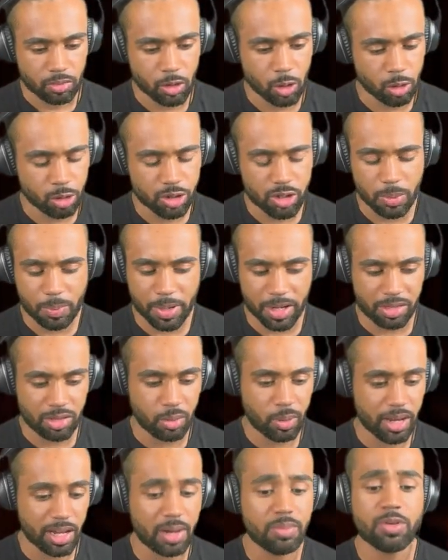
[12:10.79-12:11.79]
Also, by the
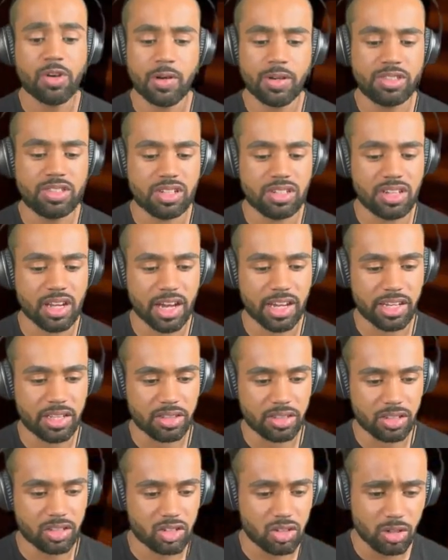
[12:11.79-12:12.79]
way, I'm going to die in
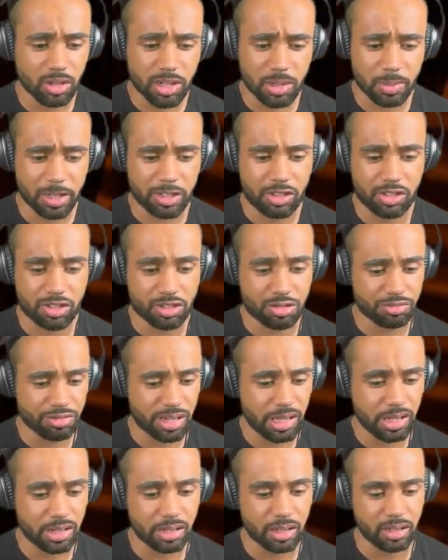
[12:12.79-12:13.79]
this. Look at my
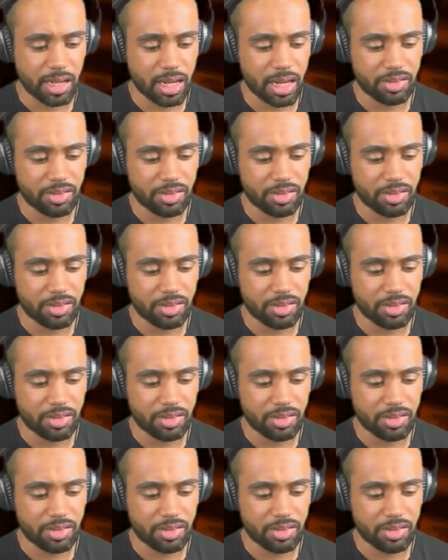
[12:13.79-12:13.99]
screen.